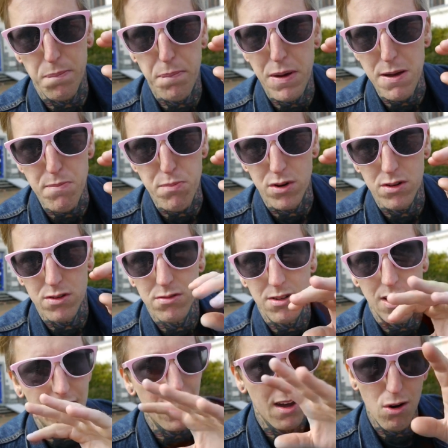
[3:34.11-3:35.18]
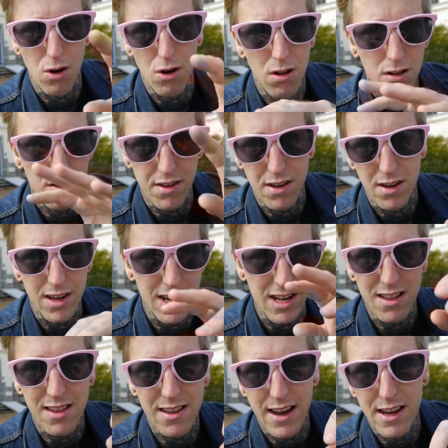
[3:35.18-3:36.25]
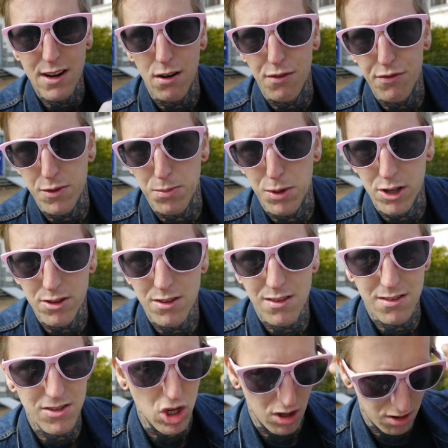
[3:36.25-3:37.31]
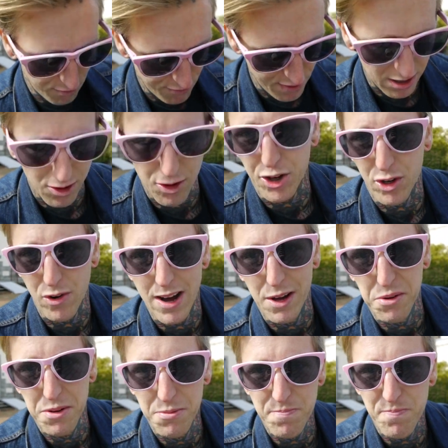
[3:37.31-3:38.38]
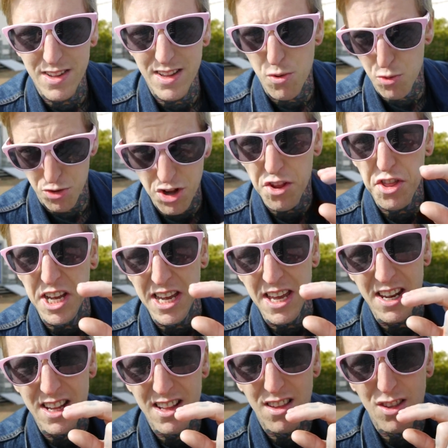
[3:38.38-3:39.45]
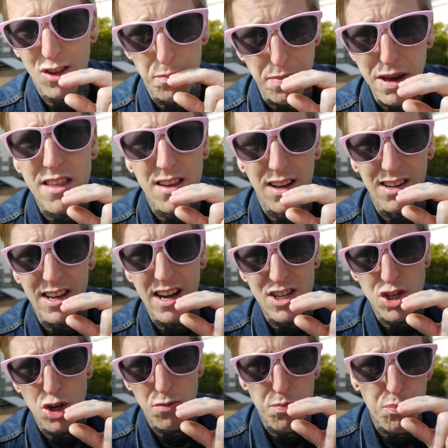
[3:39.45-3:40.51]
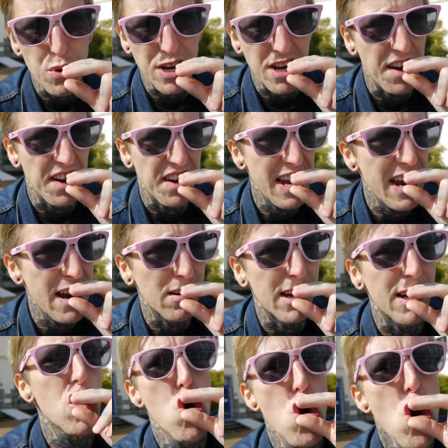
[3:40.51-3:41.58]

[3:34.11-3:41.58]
the paper. Like, all the inside of the blunt just fell on the ground. There was nothing in it. So basically I just breathed in air, like,